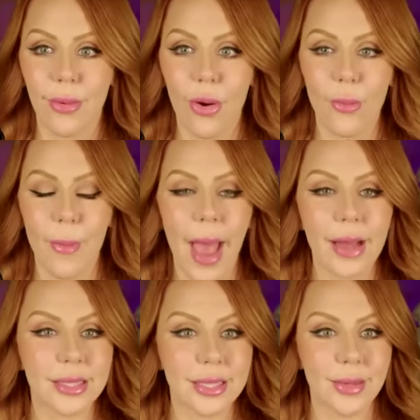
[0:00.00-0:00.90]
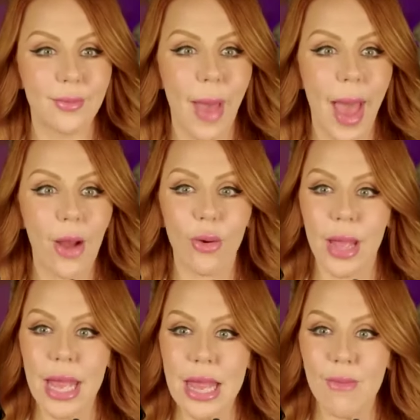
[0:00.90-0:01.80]
Or Max, Matt, or
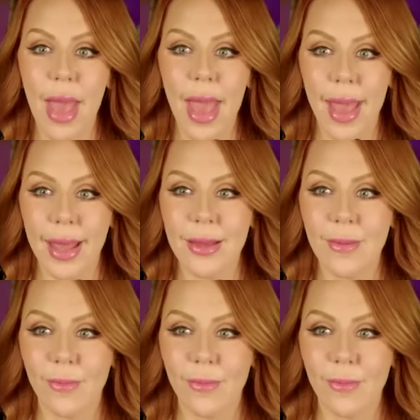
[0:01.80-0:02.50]
M A?